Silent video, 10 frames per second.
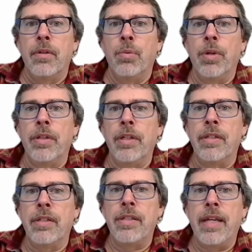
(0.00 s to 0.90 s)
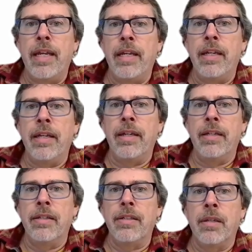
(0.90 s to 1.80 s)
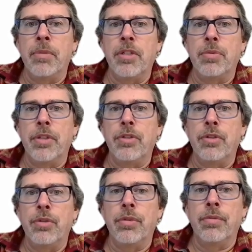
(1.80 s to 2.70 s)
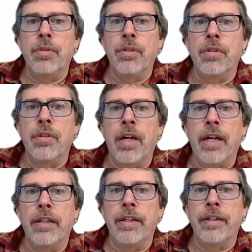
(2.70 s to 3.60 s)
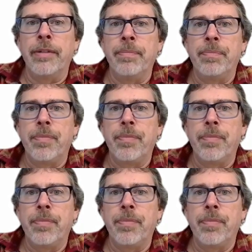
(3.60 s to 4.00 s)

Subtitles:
what this is saying is, let me switch to a highlighter.